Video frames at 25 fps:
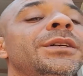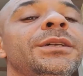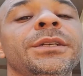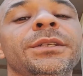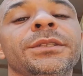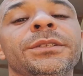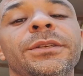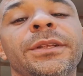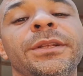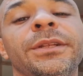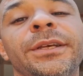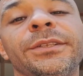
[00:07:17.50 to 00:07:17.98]

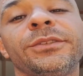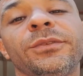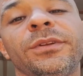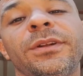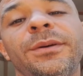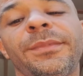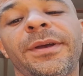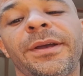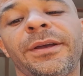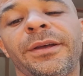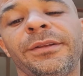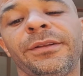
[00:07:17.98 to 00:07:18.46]
that's what
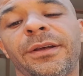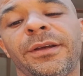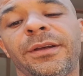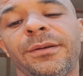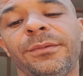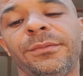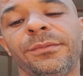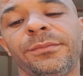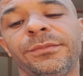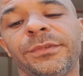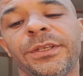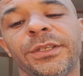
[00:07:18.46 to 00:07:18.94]
I'm
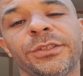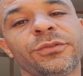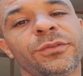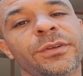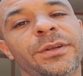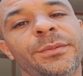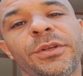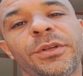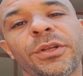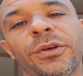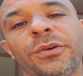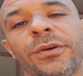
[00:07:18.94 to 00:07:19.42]
on.
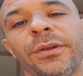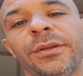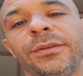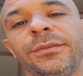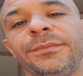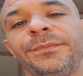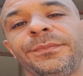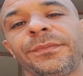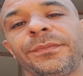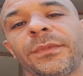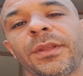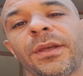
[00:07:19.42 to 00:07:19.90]
That's what I'm
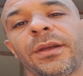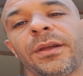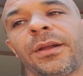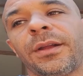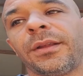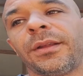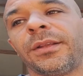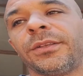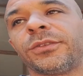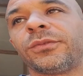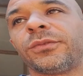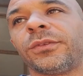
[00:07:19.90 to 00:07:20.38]
doing.
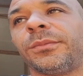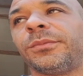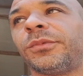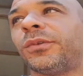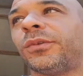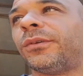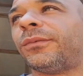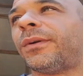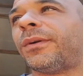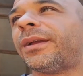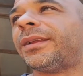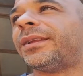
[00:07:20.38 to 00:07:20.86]

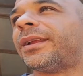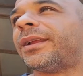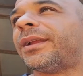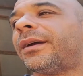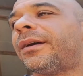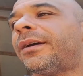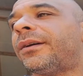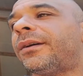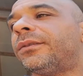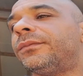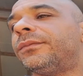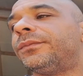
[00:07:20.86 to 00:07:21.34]
That's what I'm doing
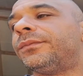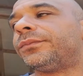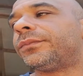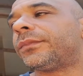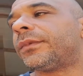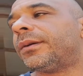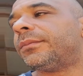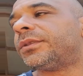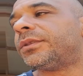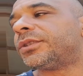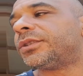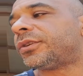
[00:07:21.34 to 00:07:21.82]
right now.
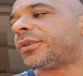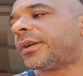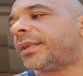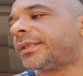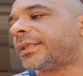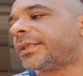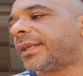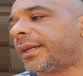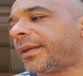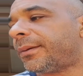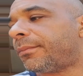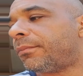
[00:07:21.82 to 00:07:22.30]
I'm just
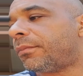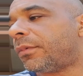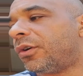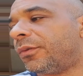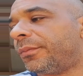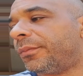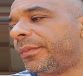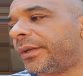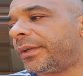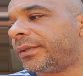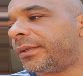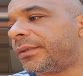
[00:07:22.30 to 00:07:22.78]
trying to take a
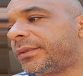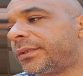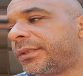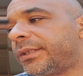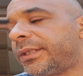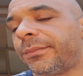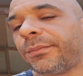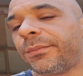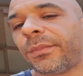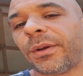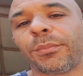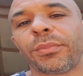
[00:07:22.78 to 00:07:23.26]
moment
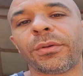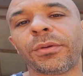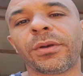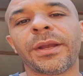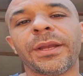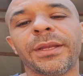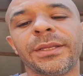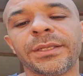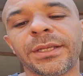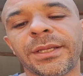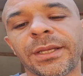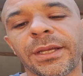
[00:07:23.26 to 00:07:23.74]
to get my
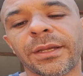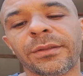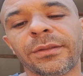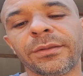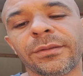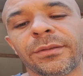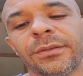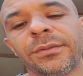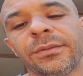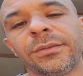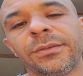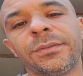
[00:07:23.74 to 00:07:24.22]
brain
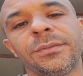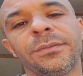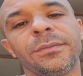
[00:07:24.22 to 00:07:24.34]
together